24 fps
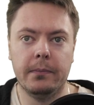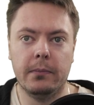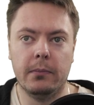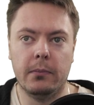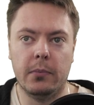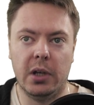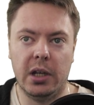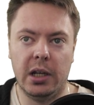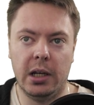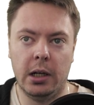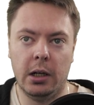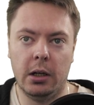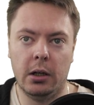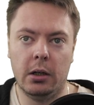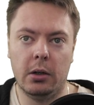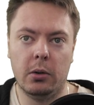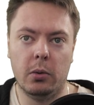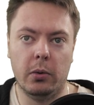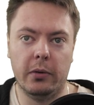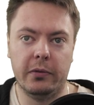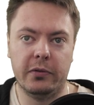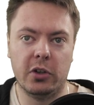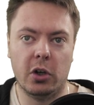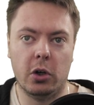But here,
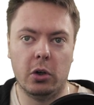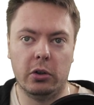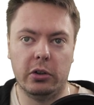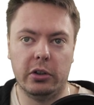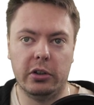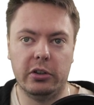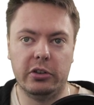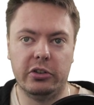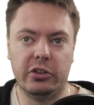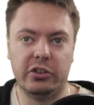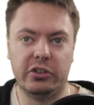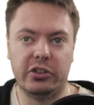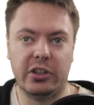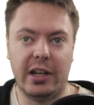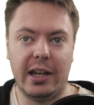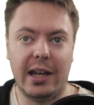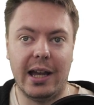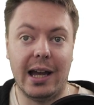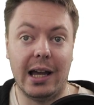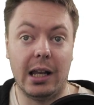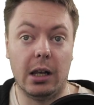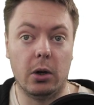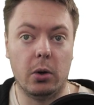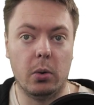we've told it to say
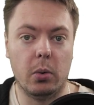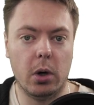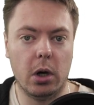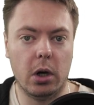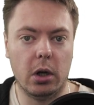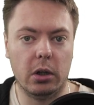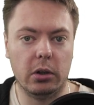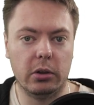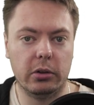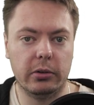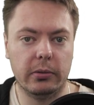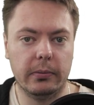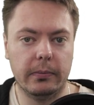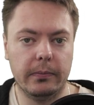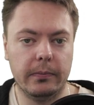hello world.